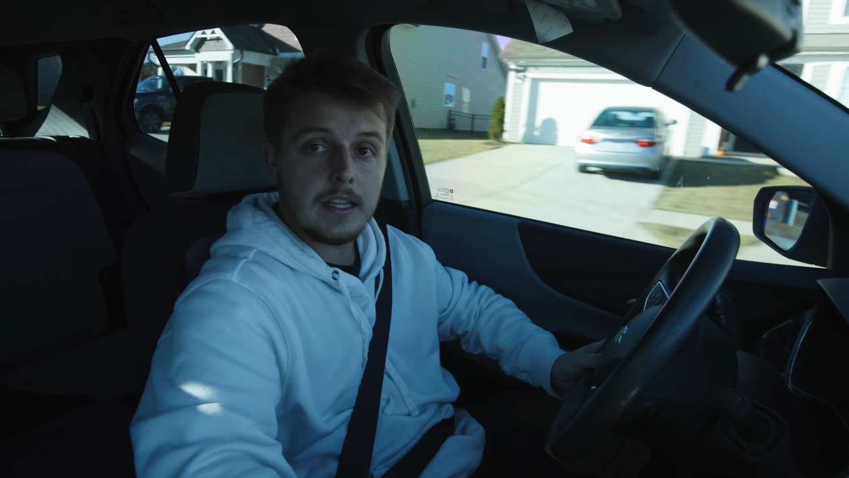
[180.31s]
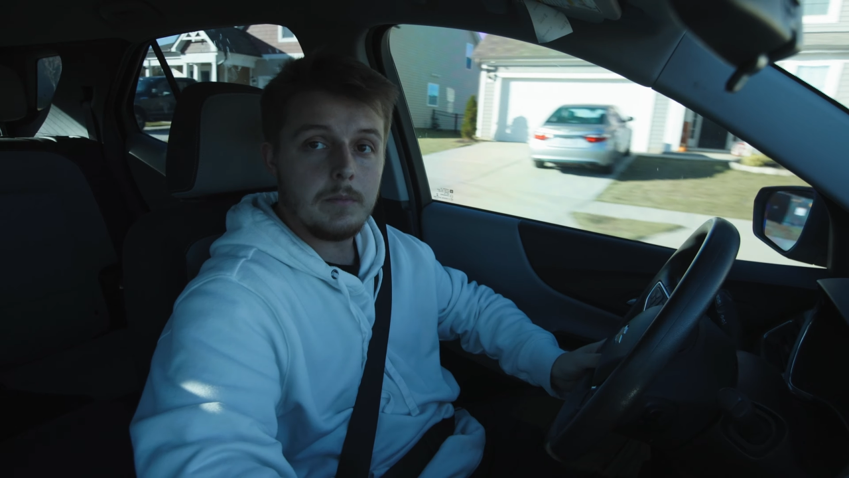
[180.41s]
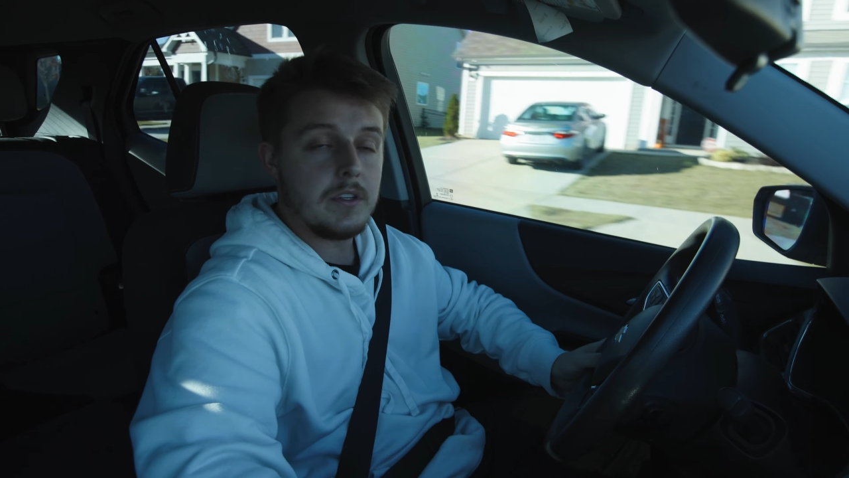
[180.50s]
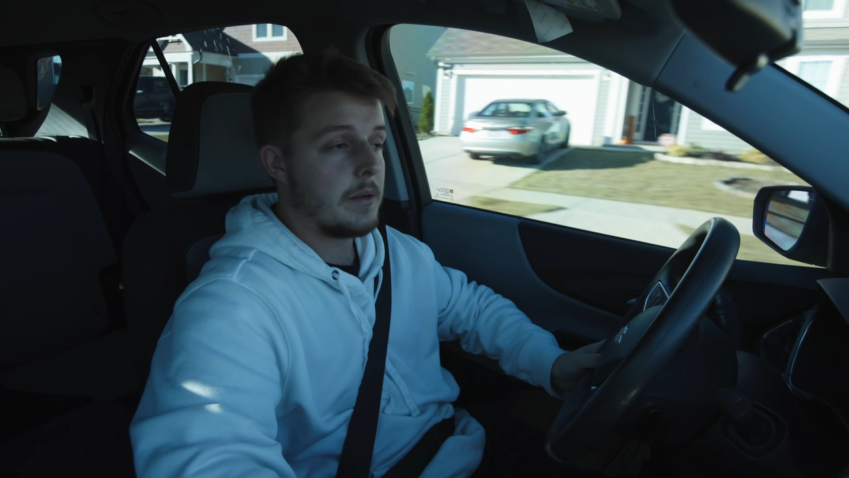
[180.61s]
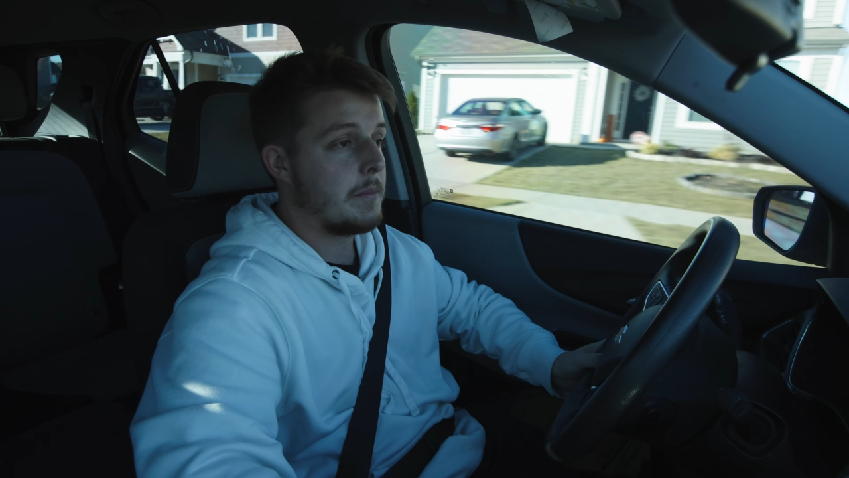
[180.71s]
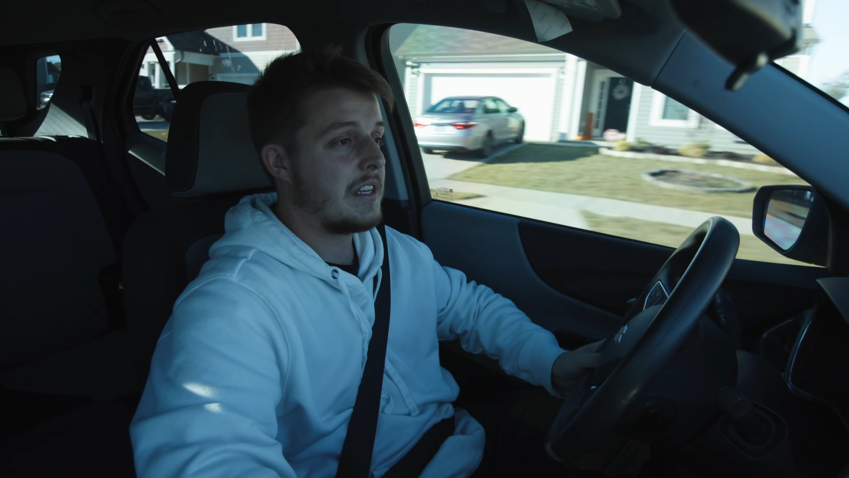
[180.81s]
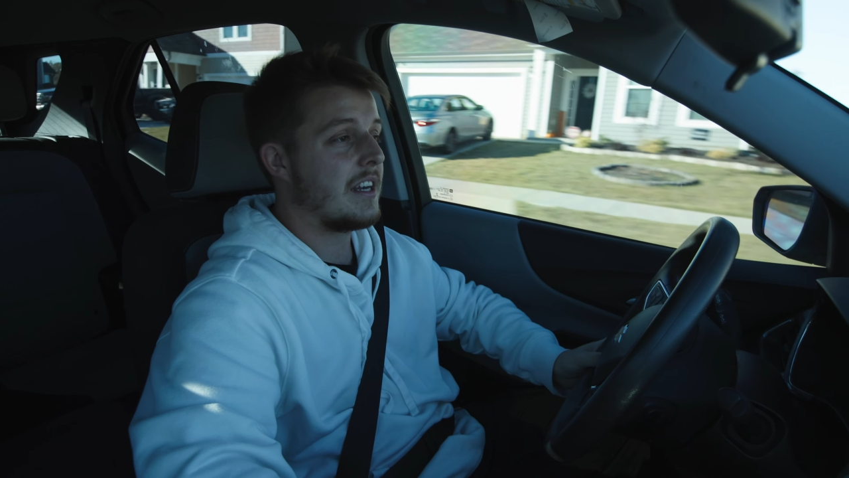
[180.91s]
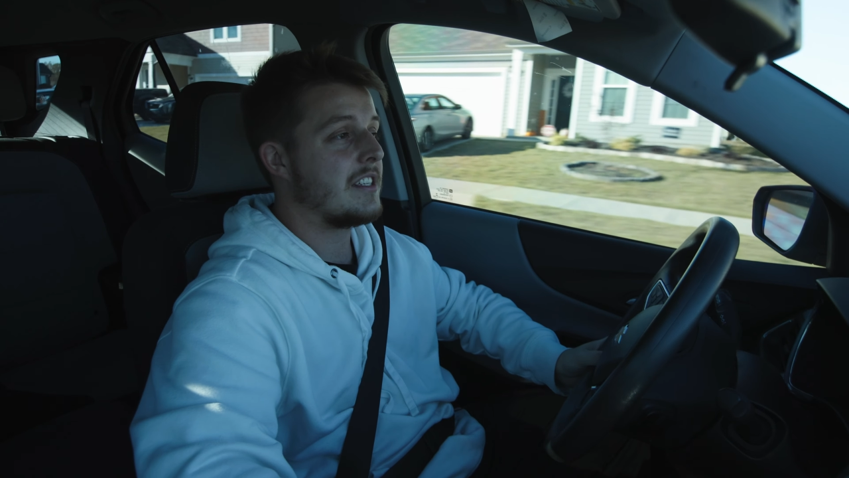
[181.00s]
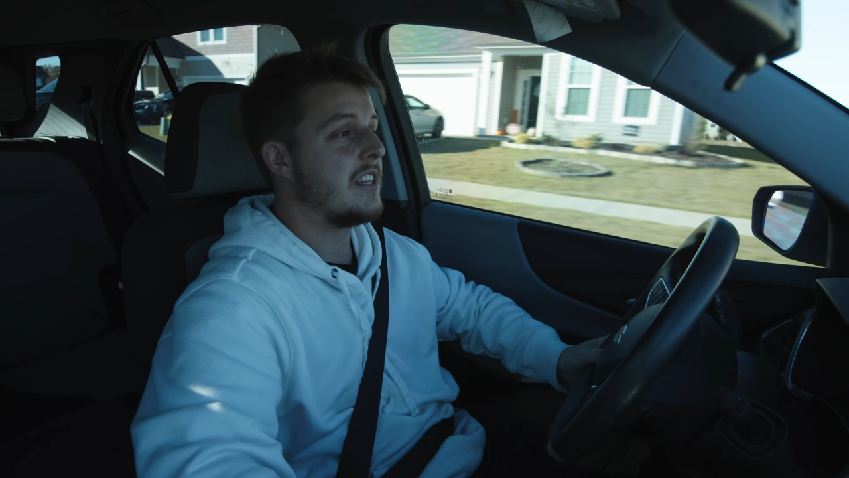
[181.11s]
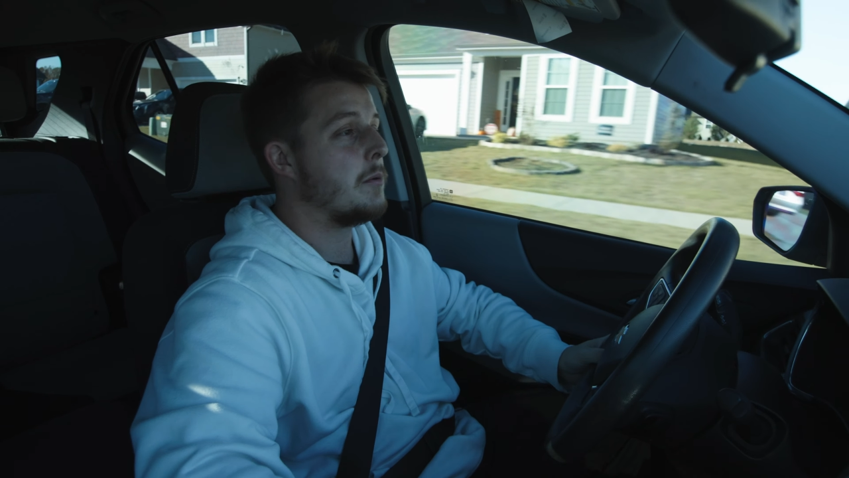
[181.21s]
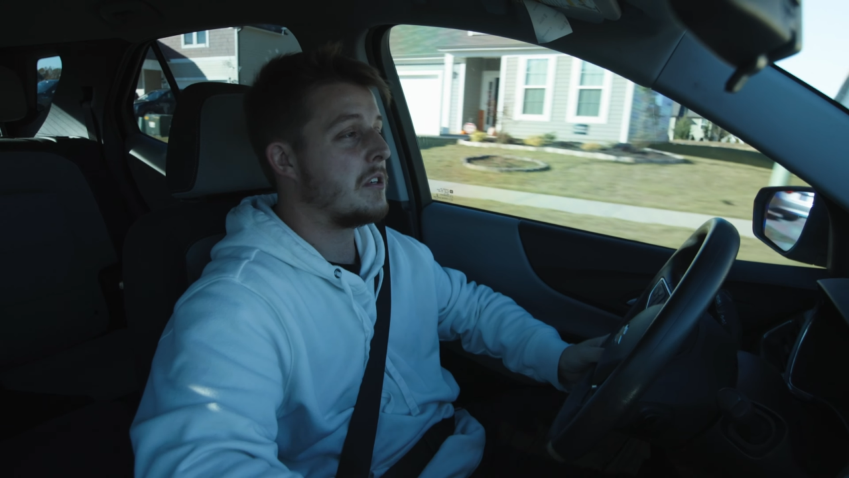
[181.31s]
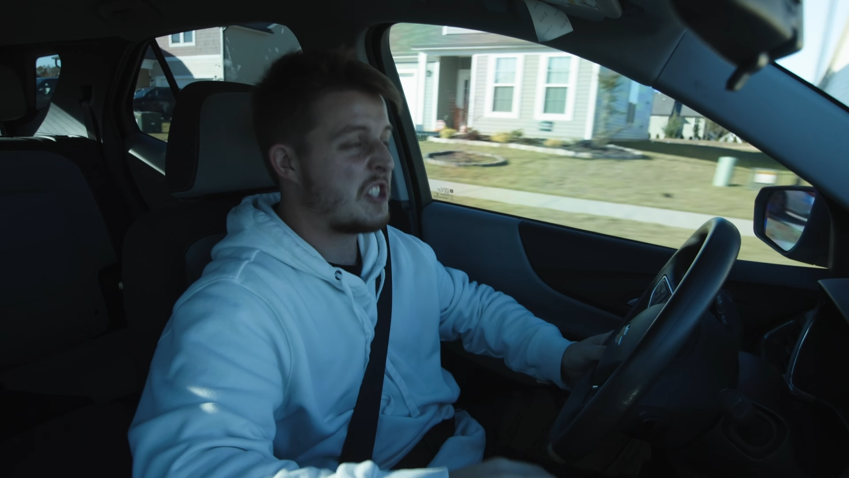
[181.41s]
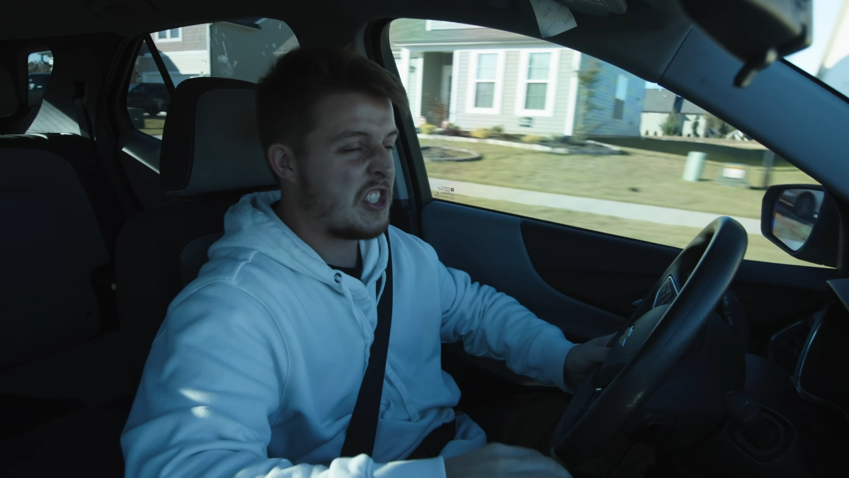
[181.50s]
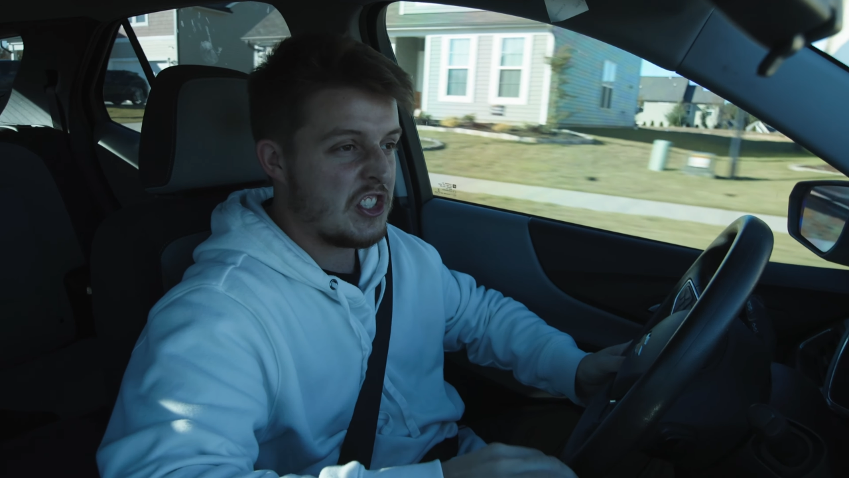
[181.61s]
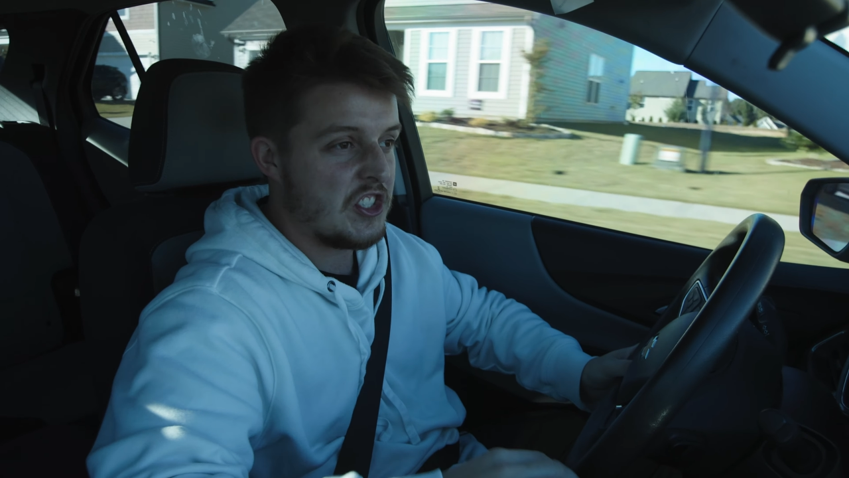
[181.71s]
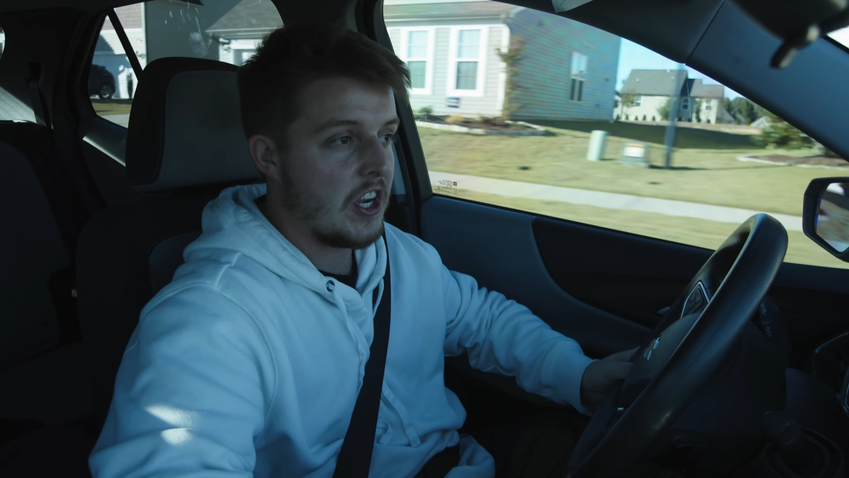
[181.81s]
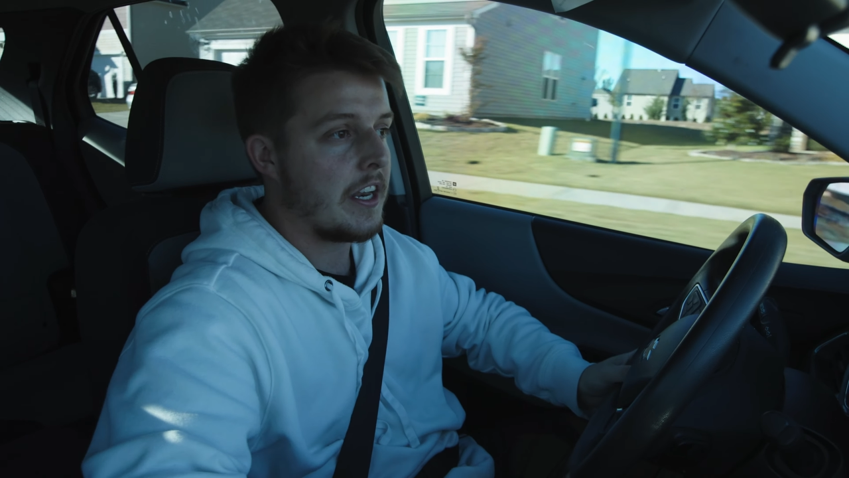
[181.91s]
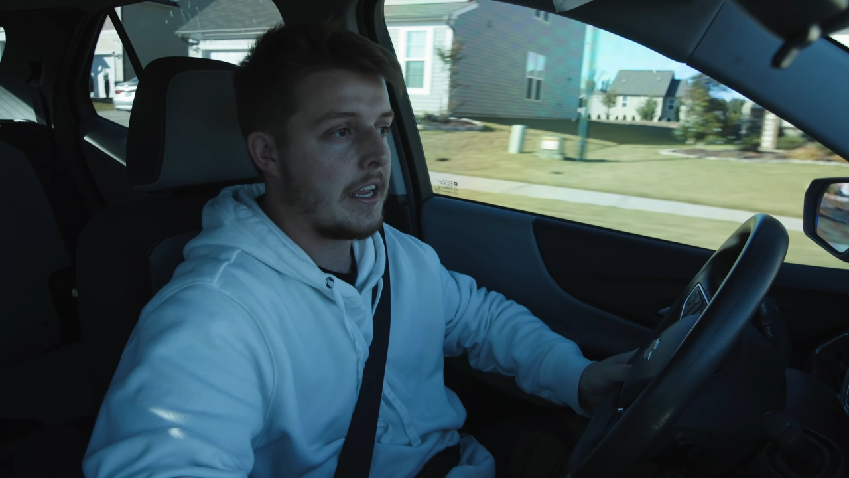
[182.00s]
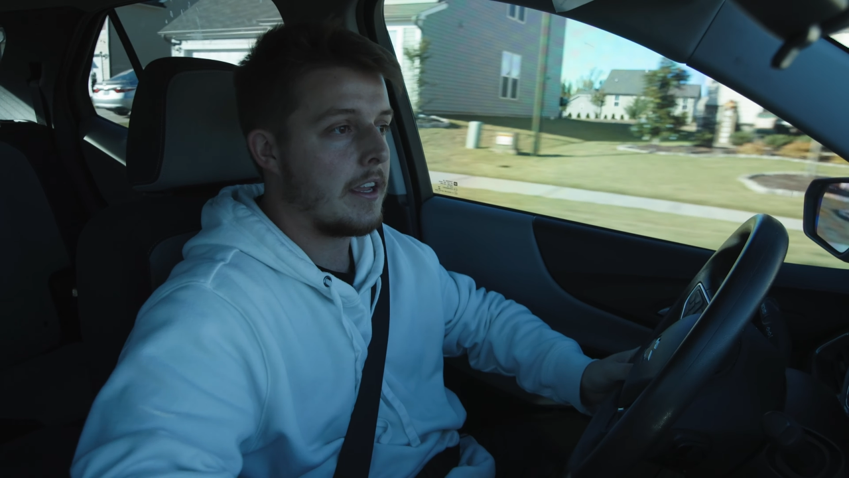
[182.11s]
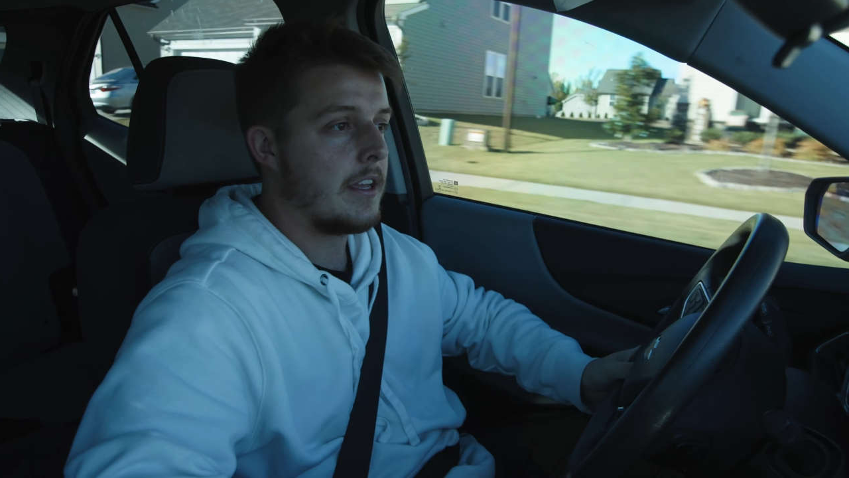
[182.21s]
them done because it was stunning.